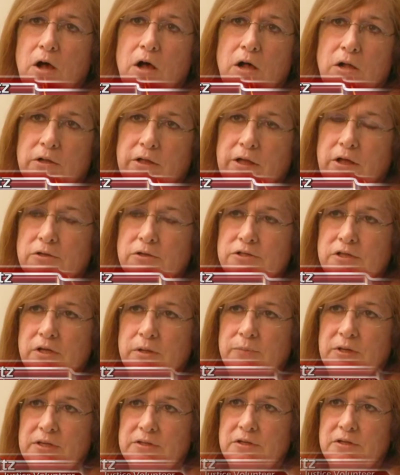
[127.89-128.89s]
all
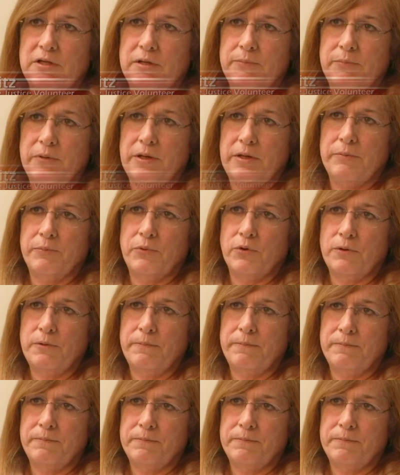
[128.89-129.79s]
LGBT people.